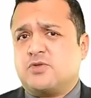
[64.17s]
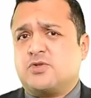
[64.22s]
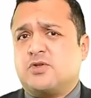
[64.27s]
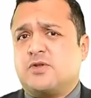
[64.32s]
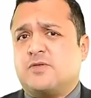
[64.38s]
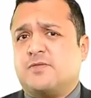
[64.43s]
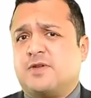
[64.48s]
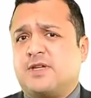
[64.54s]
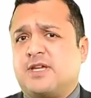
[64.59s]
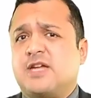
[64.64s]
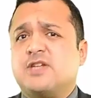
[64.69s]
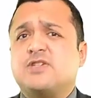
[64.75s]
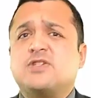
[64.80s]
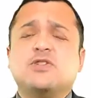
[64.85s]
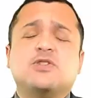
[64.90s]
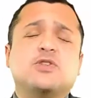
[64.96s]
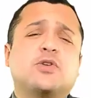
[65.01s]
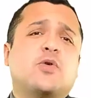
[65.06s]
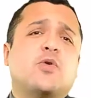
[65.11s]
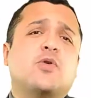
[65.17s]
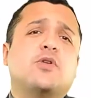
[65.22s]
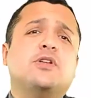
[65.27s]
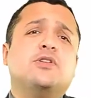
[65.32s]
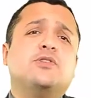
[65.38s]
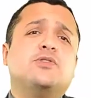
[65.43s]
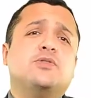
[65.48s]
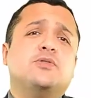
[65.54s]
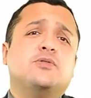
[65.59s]
certifications
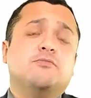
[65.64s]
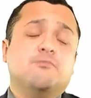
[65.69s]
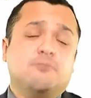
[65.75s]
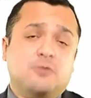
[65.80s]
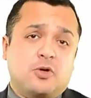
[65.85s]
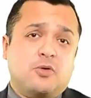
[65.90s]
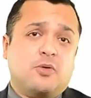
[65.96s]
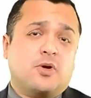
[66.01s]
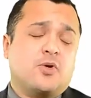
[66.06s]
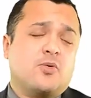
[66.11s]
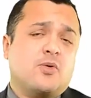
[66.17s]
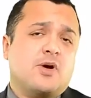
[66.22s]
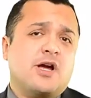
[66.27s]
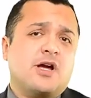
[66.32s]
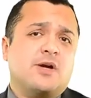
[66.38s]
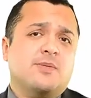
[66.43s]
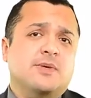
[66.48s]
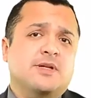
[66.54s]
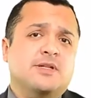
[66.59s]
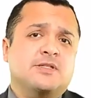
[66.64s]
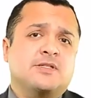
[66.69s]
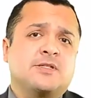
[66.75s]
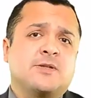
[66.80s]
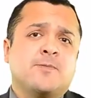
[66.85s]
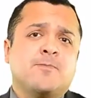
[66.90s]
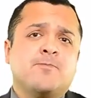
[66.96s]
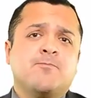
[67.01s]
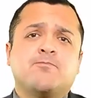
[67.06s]
according to your
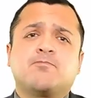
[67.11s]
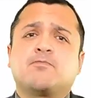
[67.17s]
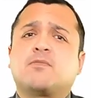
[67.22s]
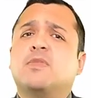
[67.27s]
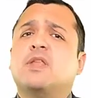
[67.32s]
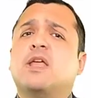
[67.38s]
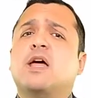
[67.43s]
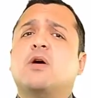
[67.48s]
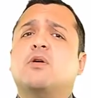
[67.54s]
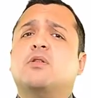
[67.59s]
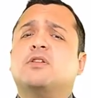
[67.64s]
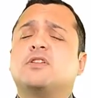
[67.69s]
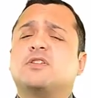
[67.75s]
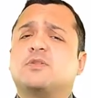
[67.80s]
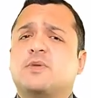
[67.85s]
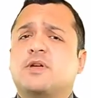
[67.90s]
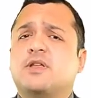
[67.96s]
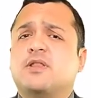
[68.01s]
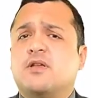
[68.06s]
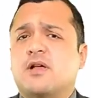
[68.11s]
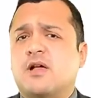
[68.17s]
requirements. Now I'll explain the